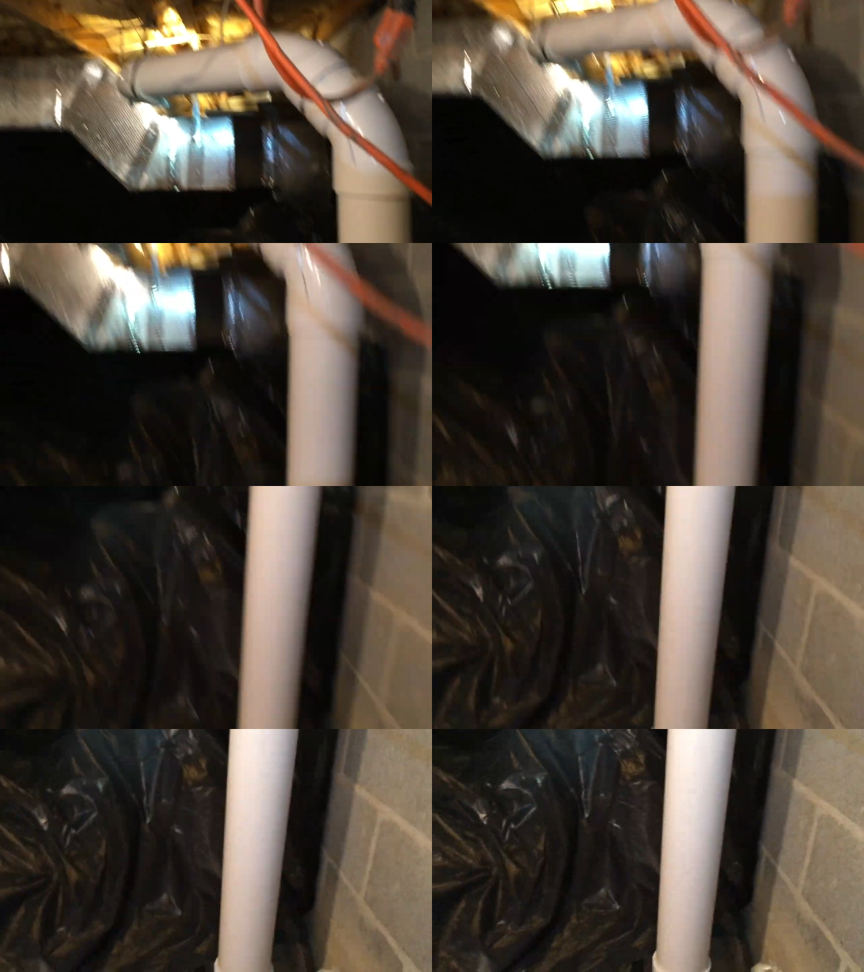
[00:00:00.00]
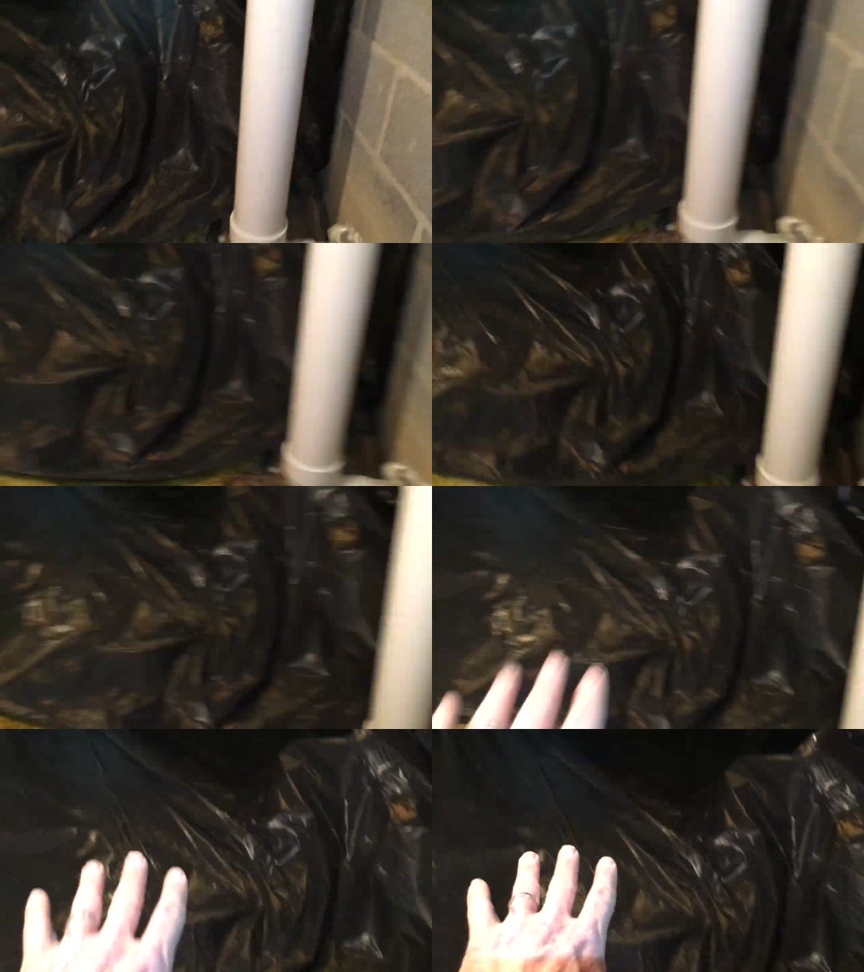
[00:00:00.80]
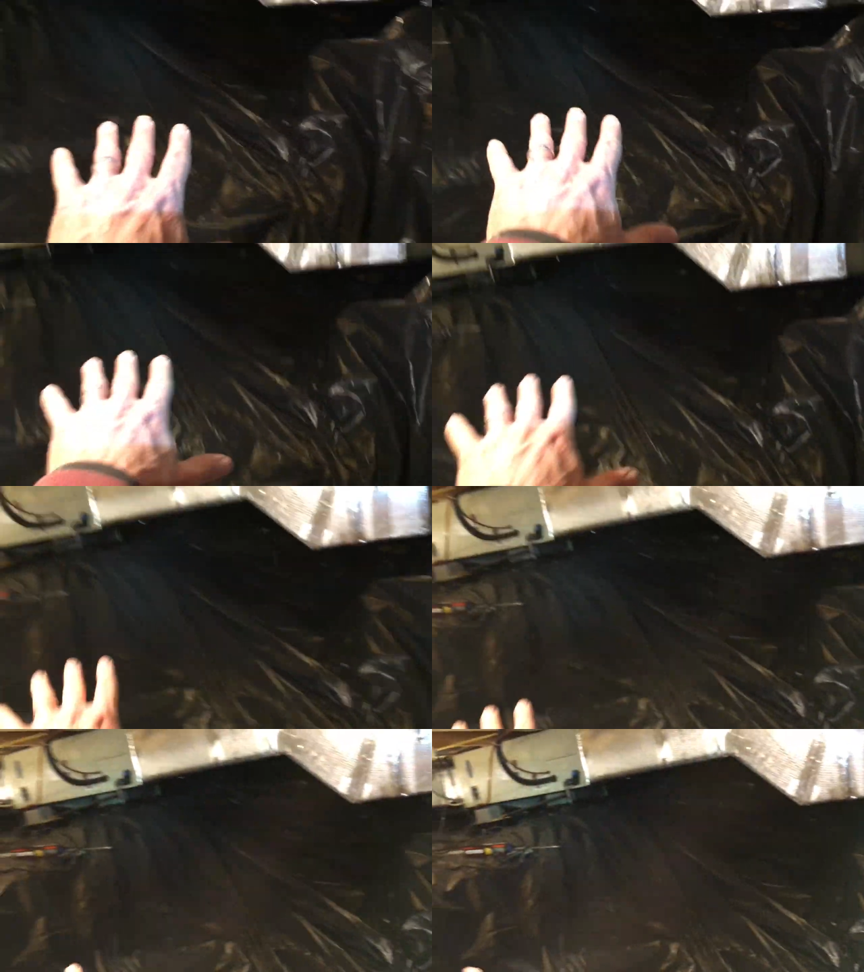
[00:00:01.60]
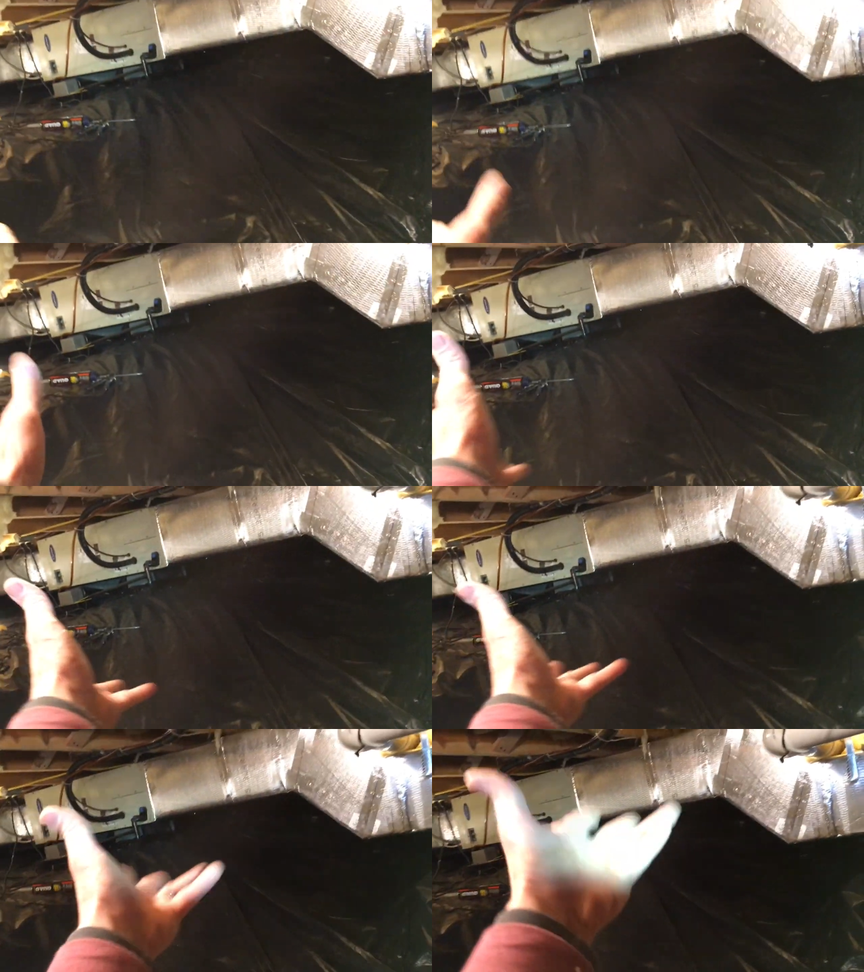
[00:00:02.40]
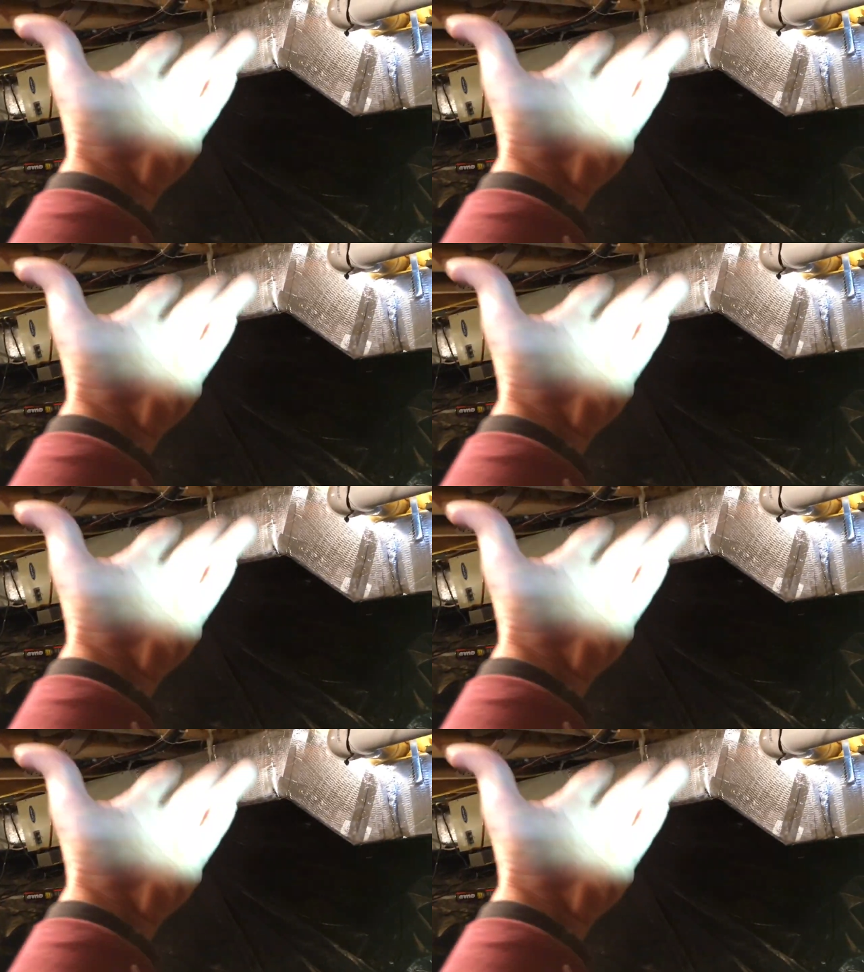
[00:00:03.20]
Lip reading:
No face is visible, so there are no lips to read.